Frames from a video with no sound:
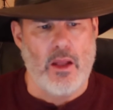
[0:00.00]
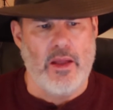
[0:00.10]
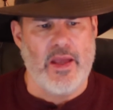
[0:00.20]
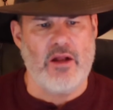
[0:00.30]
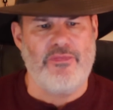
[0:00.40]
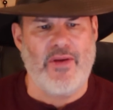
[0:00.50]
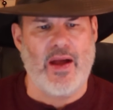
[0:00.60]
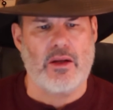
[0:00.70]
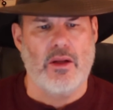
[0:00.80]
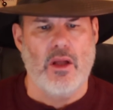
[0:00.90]
In
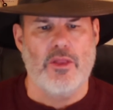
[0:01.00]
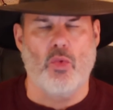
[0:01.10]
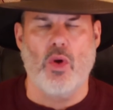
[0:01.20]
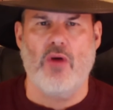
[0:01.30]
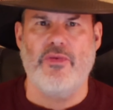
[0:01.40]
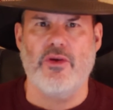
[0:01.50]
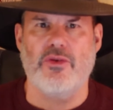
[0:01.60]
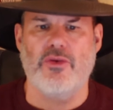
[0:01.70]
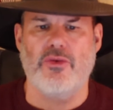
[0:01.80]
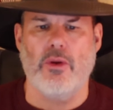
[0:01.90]
effect, the welfare
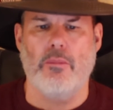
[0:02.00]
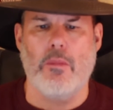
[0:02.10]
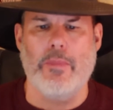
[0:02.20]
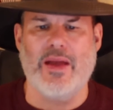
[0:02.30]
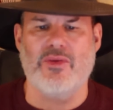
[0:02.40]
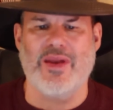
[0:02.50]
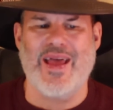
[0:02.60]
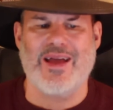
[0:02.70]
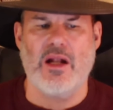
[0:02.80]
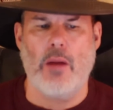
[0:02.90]
system makes it
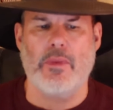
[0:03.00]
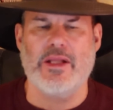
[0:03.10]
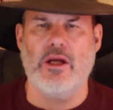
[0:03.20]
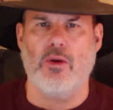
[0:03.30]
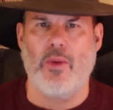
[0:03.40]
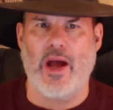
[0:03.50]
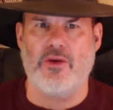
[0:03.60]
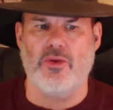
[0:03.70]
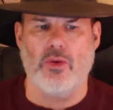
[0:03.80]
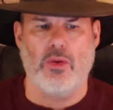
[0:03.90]
economically
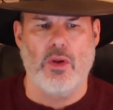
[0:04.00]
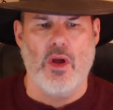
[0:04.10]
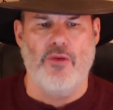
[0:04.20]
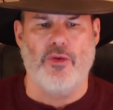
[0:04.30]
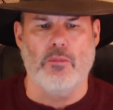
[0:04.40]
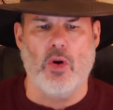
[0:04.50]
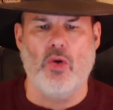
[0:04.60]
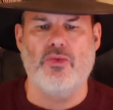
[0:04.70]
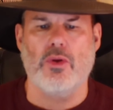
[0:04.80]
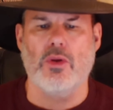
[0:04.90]
irrational for
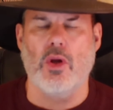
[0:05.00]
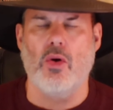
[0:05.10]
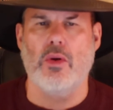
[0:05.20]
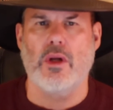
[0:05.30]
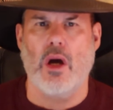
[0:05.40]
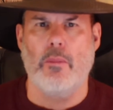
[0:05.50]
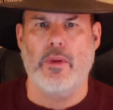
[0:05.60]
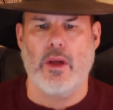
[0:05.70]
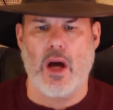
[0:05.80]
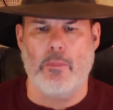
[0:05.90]
most low-income
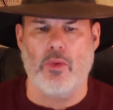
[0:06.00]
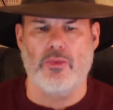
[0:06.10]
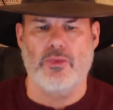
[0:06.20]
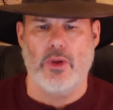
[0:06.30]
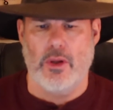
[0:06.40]
couples